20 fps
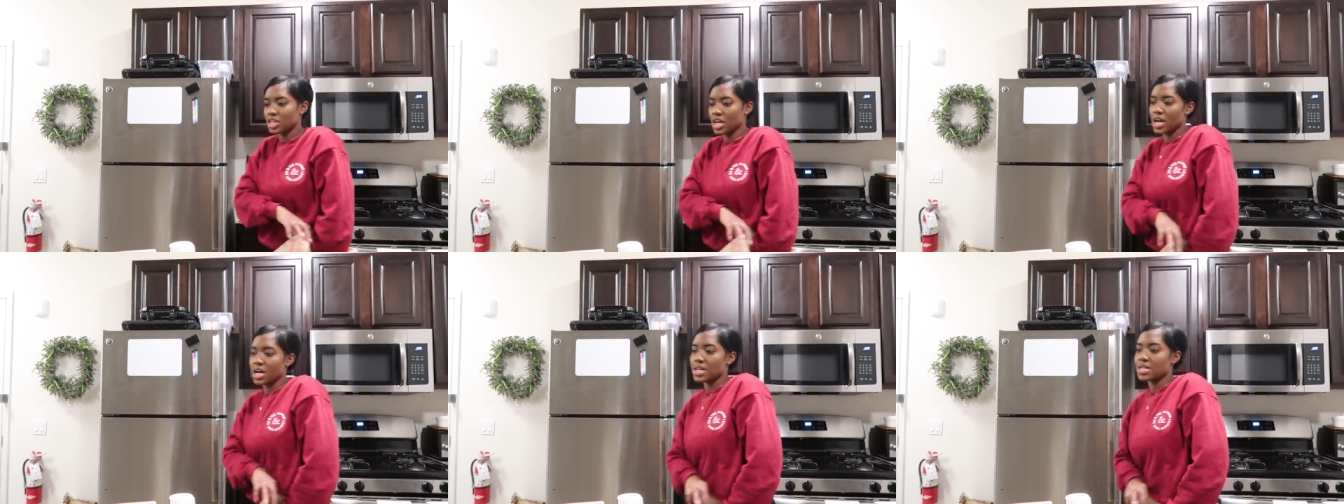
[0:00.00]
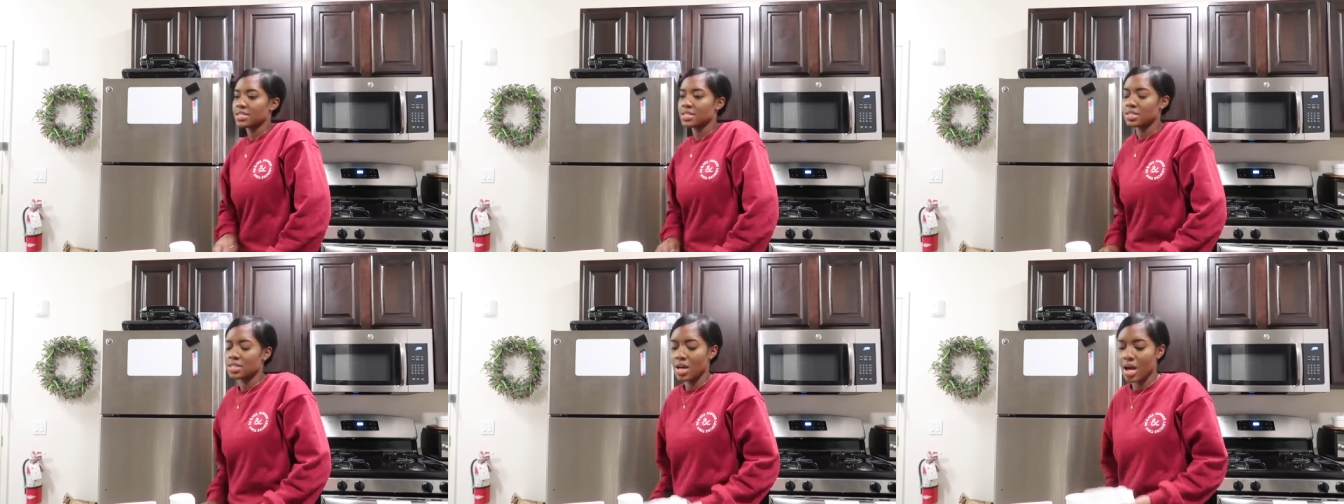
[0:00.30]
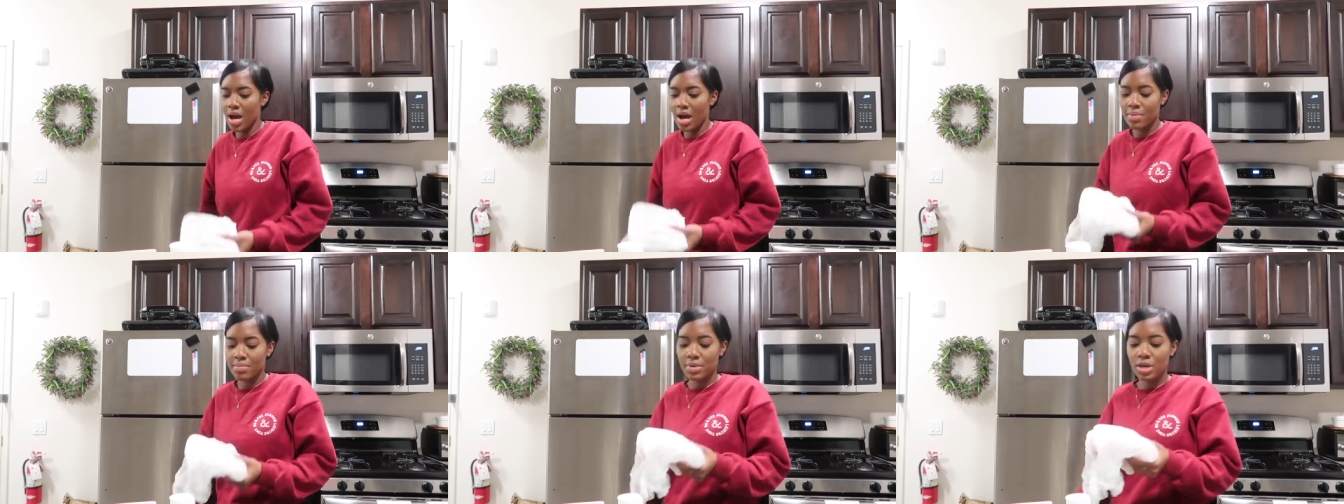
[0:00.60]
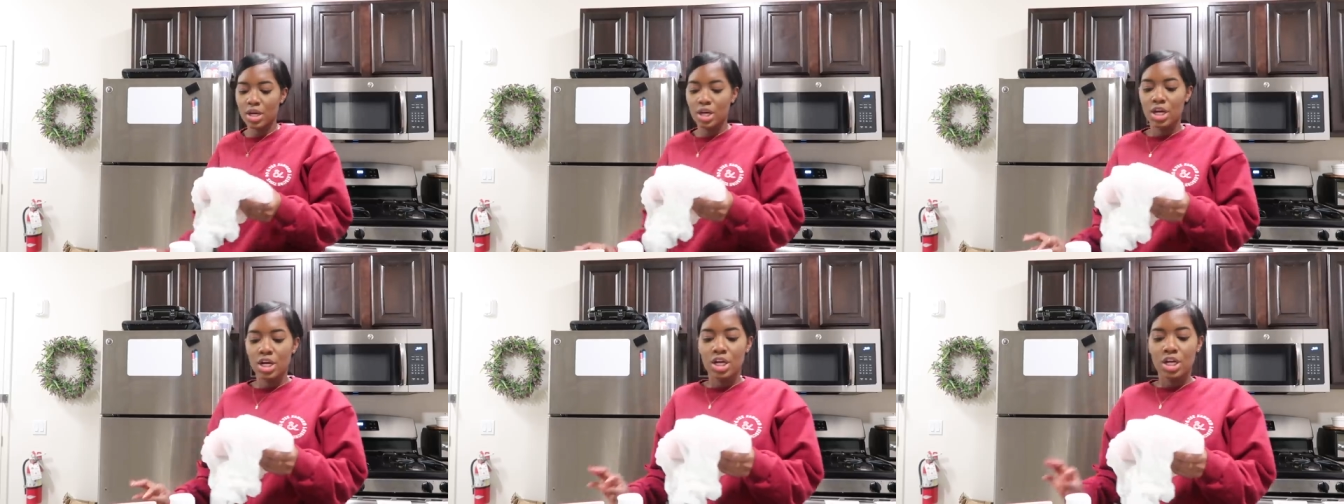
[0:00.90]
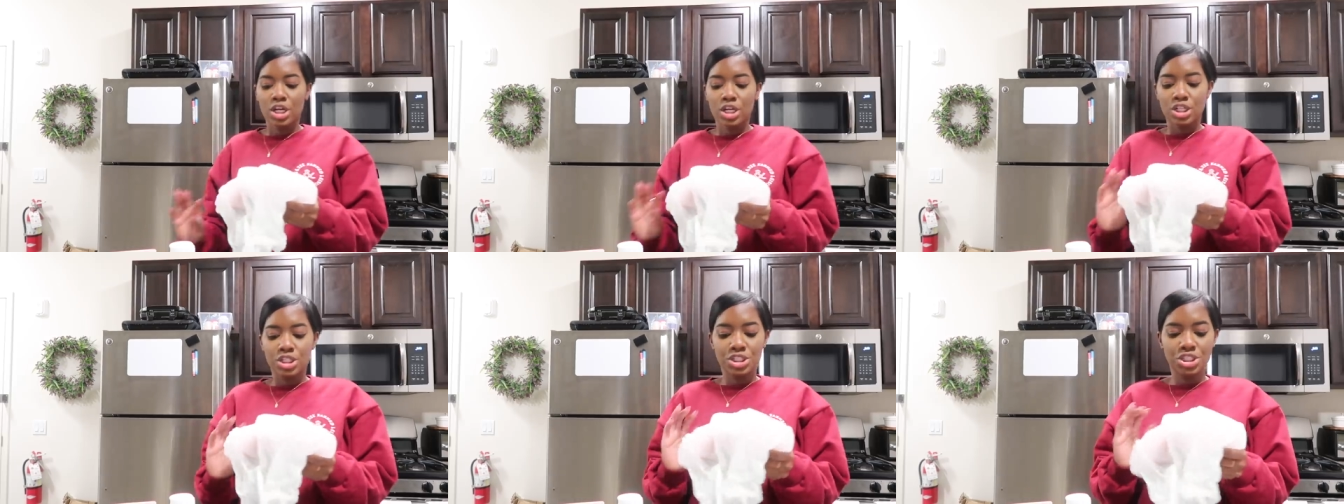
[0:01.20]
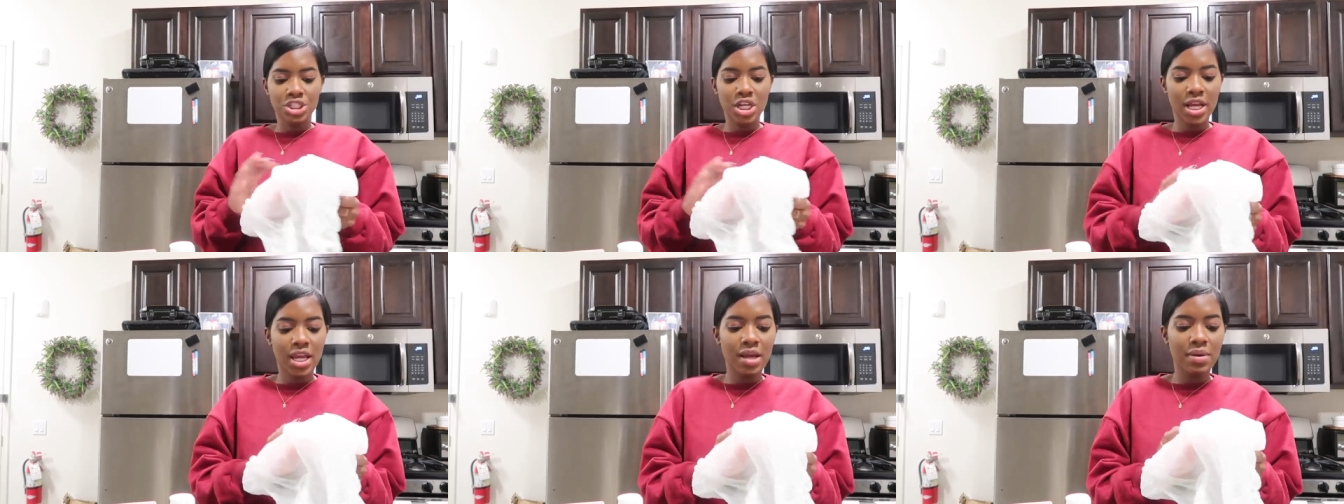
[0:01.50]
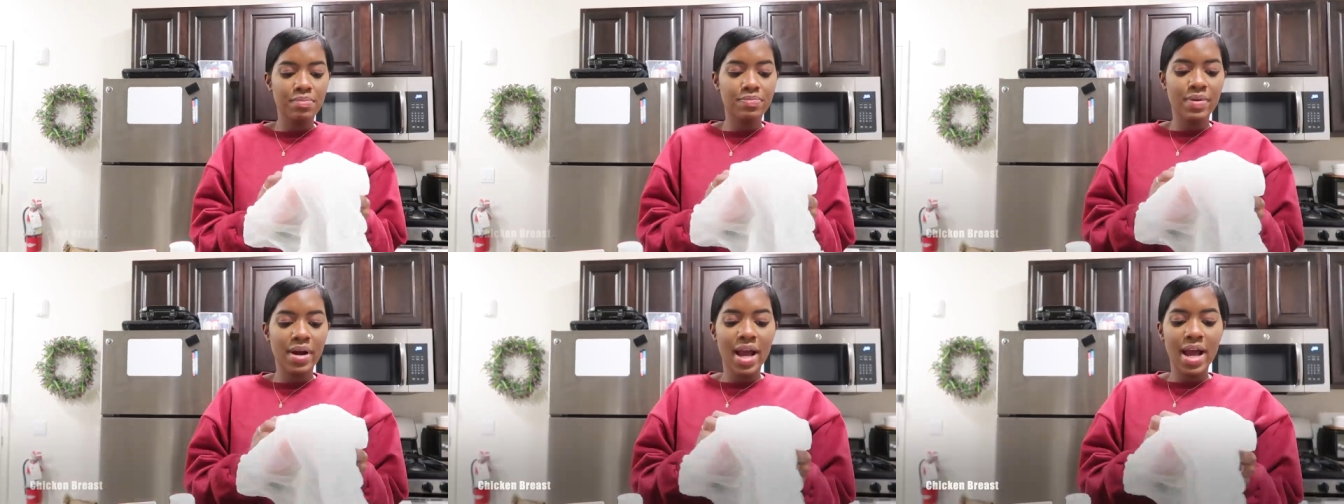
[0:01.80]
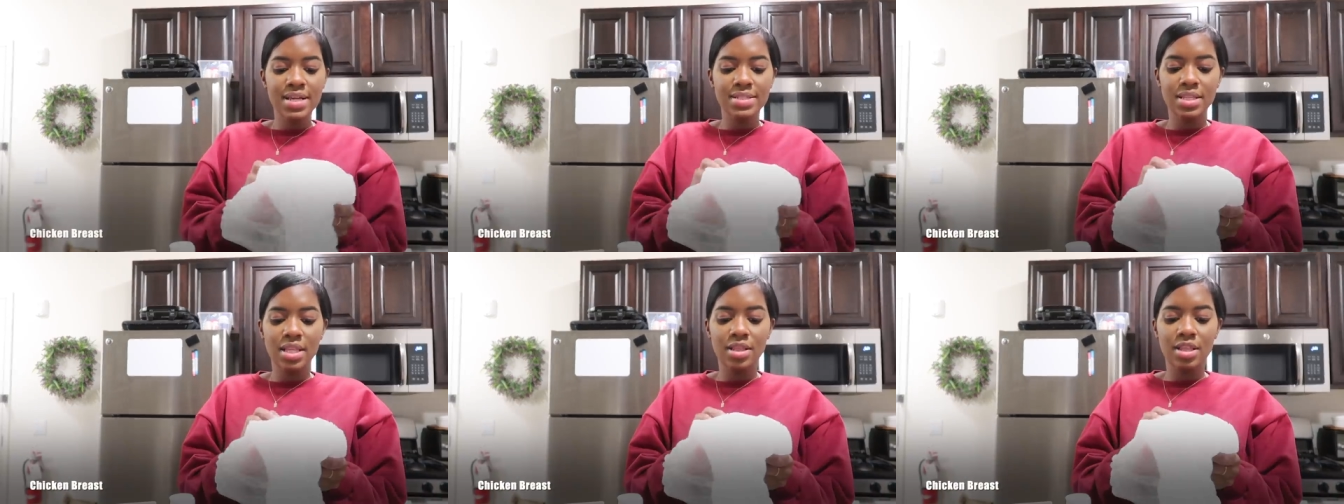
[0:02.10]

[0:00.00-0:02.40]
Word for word: just some um, chicken breast,